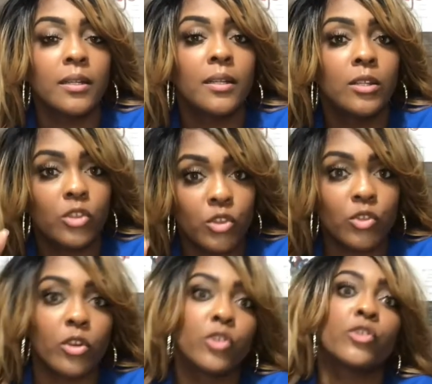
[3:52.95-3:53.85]

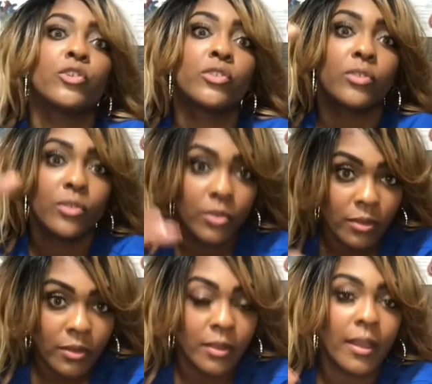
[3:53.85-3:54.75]
structures
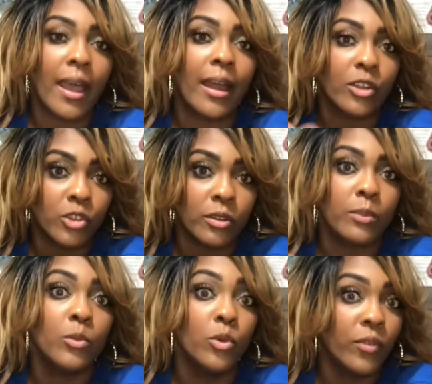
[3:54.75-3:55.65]
actually
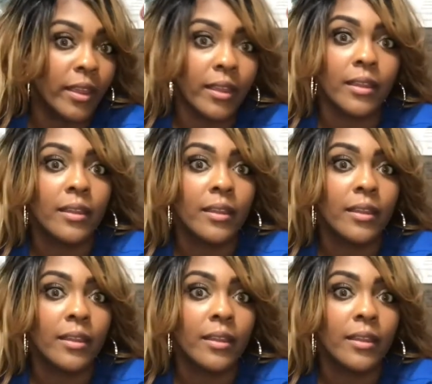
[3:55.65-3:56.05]
moving.